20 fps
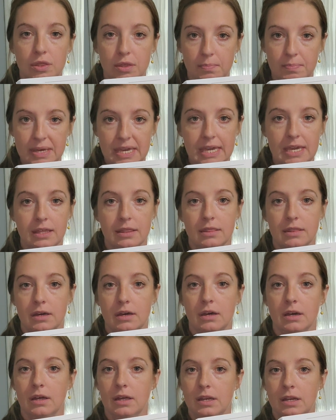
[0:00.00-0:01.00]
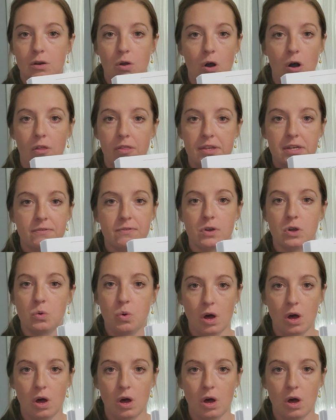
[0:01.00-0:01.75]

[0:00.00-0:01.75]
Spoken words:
the bean, the, you know, all the different